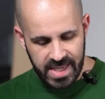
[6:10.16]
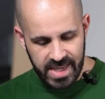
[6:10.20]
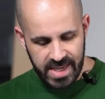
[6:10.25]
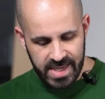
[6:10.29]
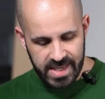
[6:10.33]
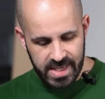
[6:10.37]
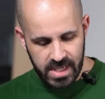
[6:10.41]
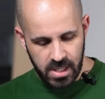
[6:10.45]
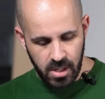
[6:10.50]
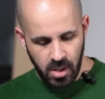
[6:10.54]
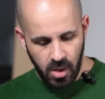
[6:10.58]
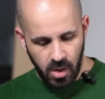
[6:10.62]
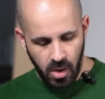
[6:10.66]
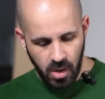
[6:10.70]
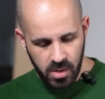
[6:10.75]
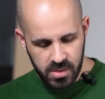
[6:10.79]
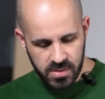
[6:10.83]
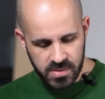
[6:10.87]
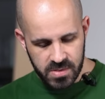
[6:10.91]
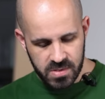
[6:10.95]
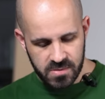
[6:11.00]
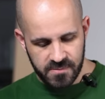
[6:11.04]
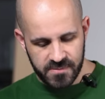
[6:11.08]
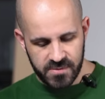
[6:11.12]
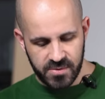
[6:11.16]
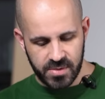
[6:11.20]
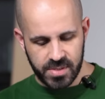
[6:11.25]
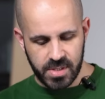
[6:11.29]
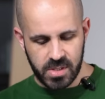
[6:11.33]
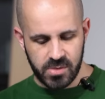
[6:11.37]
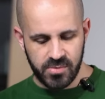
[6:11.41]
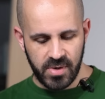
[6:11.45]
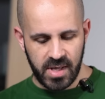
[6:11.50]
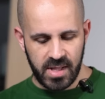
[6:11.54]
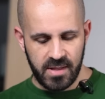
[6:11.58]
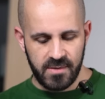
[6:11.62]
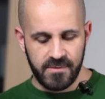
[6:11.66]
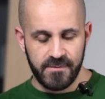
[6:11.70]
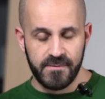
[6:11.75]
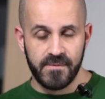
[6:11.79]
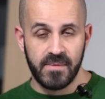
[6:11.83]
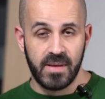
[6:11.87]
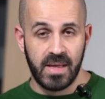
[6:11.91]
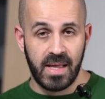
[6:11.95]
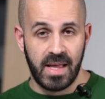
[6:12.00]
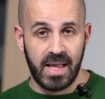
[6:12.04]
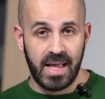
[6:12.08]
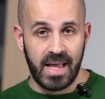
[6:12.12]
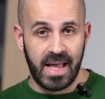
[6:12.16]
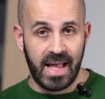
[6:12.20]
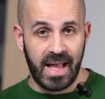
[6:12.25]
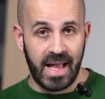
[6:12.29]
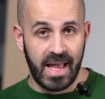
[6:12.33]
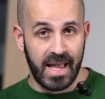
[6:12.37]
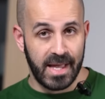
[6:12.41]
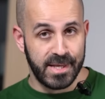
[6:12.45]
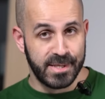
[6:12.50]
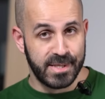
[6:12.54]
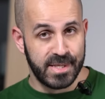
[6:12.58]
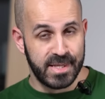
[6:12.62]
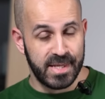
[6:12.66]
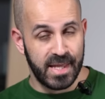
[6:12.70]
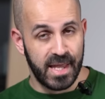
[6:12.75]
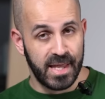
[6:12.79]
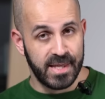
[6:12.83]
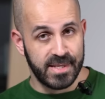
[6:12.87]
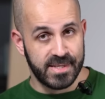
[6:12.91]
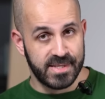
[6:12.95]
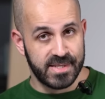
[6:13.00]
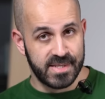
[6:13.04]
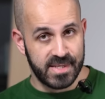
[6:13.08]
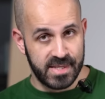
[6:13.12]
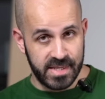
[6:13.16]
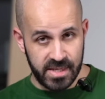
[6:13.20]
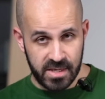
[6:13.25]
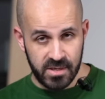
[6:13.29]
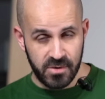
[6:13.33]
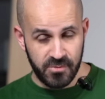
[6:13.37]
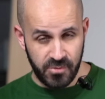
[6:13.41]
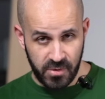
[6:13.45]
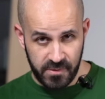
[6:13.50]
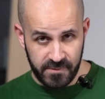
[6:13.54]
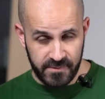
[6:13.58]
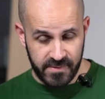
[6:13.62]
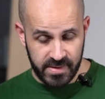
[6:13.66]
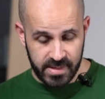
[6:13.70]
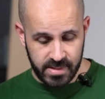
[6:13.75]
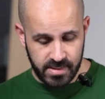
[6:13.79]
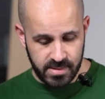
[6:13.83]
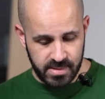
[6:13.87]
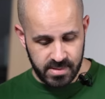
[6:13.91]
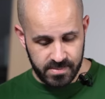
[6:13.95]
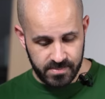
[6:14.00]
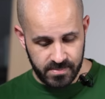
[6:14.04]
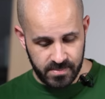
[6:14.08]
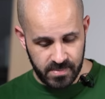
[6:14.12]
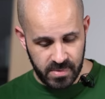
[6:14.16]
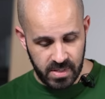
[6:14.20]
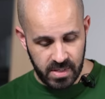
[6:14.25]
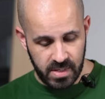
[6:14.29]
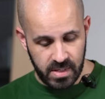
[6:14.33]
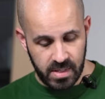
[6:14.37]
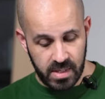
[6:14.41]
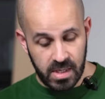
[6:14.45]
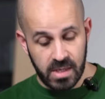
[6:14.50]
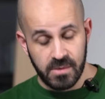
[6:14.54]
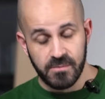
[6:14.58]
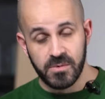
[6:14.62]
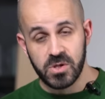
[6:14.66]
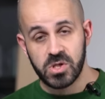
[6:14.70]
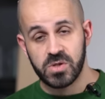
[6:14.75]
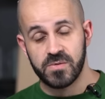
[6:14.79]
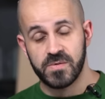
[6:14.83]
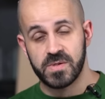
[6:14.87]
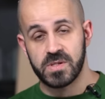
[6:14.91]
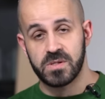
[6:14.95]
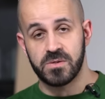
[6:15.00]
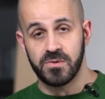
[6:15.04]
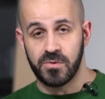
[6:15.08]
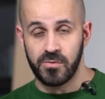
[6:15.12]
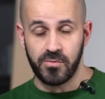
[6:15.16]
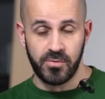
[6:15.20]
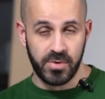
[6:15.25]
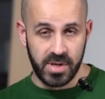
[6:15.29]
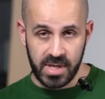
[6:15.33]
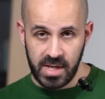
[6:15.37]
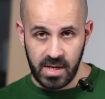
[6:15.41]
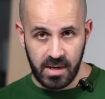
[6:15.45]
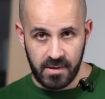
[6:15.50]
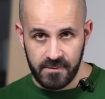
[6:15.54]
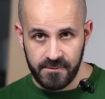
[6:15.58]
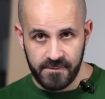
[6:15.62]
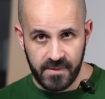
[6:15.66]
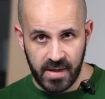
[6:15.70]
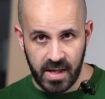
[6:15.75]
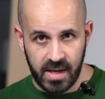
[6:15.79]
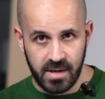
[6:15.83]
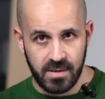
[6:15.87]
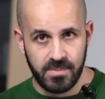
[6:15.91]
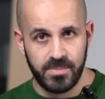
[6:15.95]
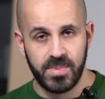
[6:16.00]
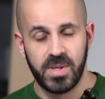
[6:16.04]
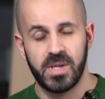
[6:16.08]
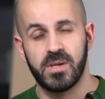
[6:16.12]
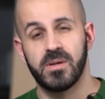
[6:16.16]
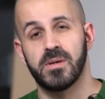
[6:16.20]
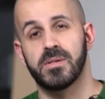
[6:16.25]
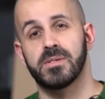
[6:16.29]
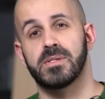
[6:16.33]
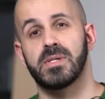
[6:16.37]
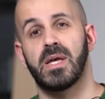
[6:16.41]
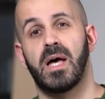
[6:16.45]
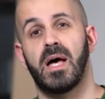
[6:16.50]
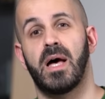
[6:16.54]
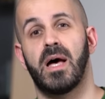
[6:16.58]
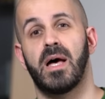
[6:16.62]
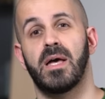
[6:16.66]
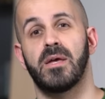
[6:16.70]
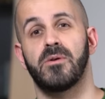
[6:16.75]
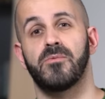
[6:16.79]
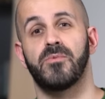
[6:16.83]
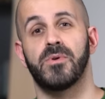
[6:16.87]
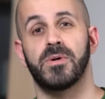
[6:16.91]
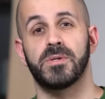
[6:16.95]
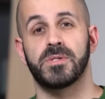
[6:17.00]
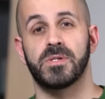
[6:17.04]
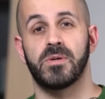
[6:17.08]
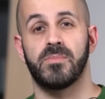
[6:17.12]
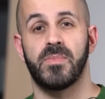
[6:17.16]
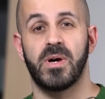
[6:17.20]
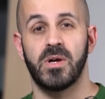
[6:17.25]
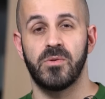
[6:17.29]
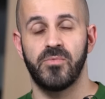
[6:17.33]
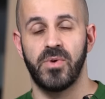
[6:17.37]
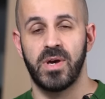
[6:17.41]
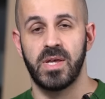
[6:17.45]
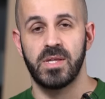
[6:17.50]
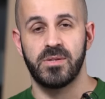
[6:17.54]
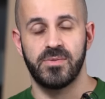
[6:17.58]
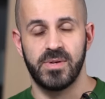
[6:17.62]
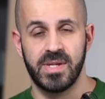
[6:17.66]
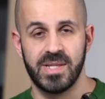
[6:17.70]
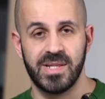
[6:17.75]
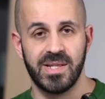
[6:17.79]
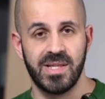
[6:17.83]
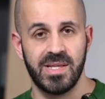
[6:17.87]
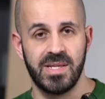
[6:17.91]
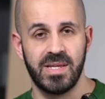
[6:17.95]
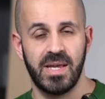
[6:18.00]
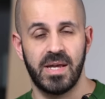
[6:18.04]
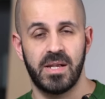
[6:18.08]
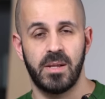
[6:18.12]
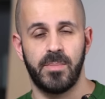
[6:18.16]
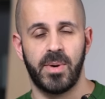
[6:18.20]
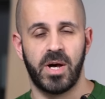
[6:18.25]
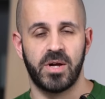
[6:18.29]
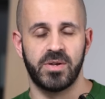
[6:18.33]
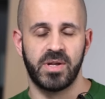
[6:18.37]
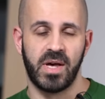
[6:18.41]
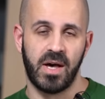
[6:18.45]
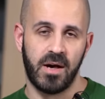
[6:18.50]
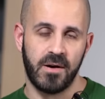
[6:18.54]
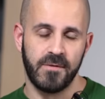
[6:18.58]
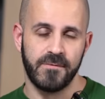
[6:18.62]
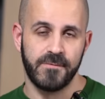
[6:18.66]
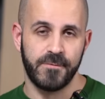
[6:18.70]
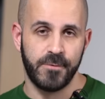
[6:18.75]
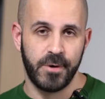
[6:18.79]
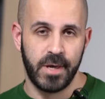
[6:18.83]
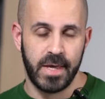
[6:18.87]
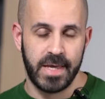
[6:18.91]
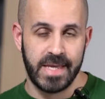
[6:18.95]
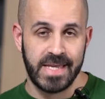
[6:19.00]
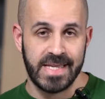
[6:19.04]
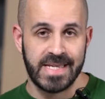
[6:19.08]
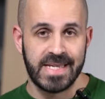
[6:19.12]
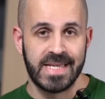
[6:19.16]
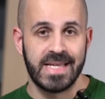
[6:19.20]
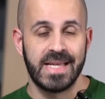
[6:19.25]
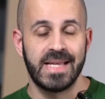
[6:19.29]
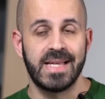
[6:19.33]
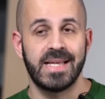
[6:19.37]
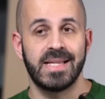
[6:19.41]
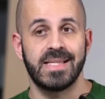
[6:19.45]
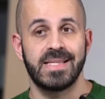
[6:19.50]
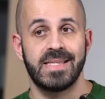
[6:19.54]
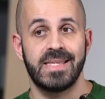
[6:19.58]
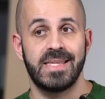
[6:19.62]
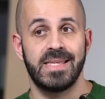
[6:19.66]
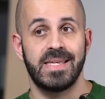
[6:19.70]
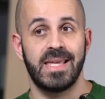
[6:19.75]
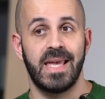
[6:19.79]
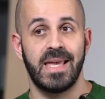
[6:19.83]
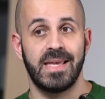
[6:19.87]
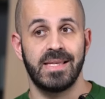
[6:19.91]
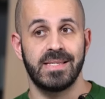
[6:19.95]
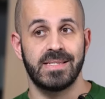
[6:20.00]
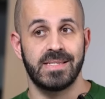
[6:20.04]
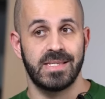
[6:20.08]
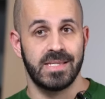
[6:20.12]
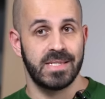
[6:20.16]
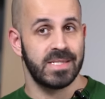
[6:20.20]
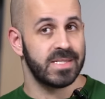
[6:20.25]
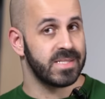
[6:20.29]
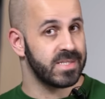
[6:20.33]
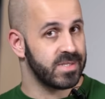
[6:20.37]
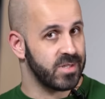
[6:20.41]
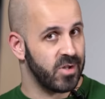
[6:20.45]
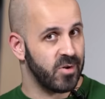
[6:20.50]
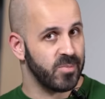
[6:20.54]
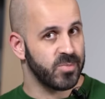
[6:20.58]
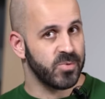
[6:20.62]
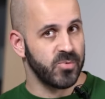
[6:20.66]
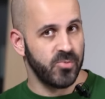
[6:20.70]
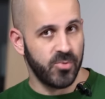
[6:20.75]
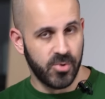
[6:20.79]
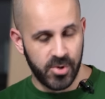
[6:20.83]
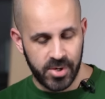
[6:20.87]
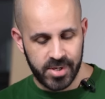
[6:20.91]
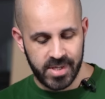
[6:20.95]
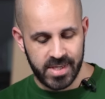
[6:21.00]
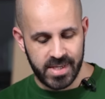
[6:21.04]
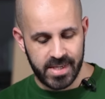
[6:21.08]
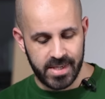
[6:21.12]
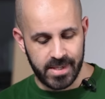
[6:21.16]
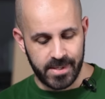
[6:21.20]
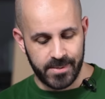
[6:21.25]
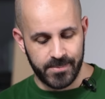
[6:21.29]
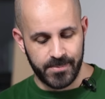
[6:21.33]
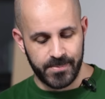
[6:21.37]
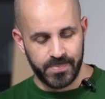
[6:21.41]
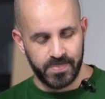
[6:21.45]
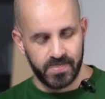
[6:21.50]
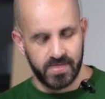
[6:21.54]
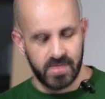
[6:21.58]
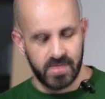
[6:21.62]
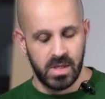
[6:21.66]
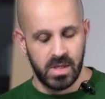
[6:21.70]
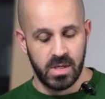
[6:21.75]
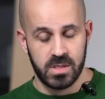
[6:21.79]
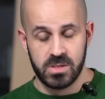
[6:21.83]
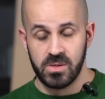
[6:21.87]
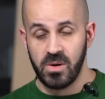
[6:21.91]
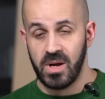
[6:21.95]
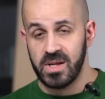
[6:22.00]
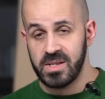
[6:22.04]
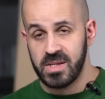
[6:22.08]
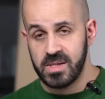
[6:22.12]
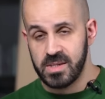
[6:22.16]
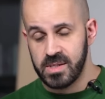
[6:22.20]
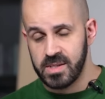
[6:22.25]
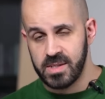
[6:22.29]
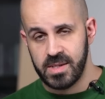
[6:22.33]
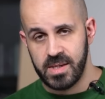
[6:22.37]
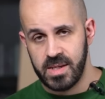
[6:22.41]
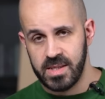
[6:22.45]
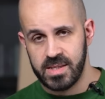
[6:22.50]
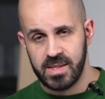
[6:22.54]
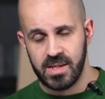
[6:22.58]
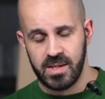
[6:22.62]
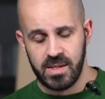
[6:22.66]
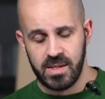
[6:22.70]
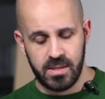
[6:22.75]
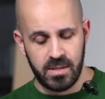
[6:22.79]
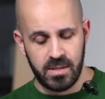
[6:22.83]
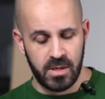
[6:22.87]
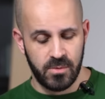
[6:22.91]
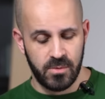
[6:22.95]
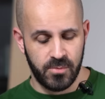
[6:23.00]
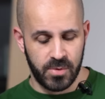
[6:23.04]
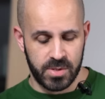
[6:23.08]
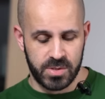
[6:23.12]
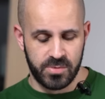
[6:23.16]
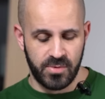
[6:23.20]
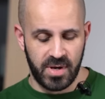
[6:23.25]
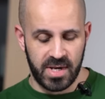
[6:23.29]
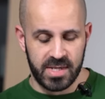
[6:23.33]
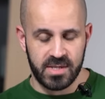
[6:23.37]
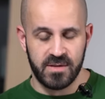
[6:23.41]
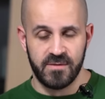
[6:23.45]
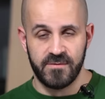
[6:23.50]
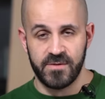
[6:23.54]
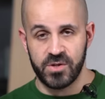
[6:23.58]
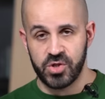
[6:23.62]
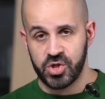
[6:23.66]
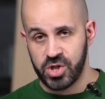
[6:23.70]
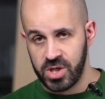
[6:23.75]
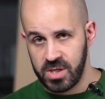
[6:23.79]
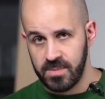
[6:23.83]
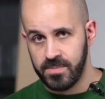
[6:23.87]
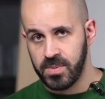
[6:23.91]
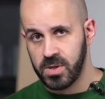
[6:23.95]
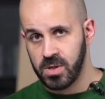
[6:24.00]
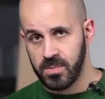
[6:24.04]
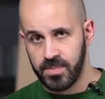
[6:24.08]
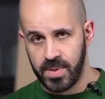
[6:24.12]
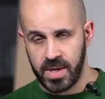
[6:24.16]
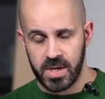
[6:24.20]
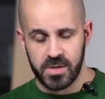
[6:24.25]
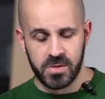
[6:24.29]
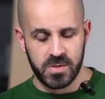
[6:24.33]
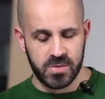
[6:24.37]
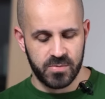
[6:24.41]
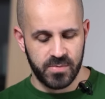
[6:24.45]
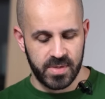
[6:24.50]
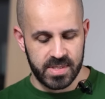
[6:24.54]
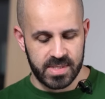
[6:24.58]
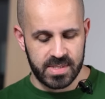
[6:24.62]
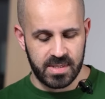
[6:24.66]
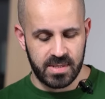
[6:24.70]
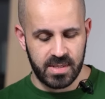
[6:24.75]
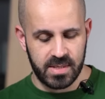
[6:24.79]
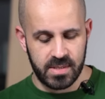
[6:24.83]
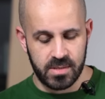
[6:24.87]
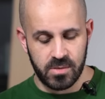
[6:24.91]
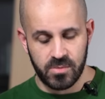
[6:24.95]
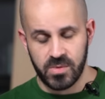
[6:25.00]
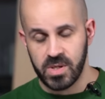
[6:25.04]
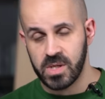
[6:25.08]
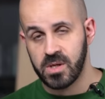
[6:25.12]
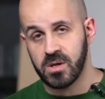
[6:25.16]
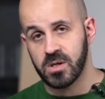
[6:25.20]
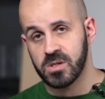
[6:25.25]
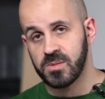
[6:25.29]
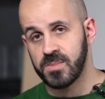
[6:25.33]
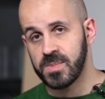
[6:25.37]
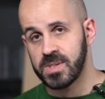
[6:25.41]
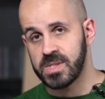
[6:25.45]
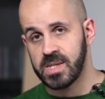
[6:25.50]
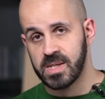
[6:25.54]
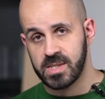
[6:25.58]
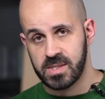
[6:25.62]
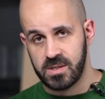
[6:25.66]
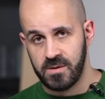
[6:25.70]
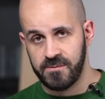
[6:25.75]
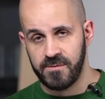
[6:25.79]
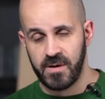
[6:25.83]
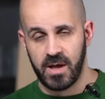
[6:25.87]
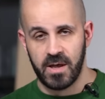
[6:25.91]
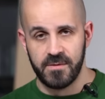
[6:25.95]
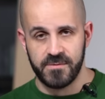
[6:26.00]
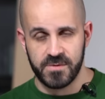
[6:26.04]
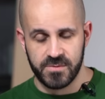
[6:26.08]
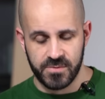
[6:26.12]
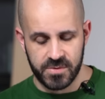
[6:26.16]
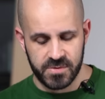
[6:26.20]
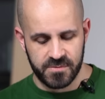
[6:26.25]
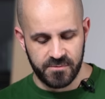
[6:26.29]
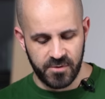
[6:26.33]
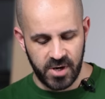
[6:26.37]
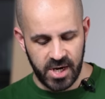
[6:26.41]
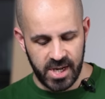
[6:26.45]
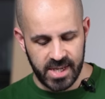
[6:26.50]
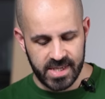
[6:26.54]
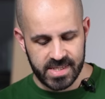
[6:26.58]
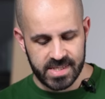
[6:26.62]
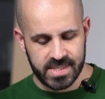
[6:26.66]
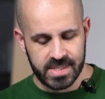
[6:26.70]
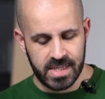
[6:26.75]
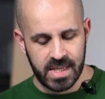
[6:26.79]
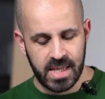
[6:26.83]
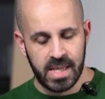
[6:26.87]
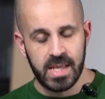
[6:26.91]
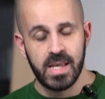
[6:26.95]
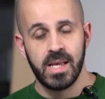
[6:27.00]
In August of 2012, I had the AC refilled, which was really fun because I was on my way to Italy and about halfway the AC stopped working. So I did it in Italy, it was relatively cheap compared to Switzerland, it only cost me 65 Swiss francs.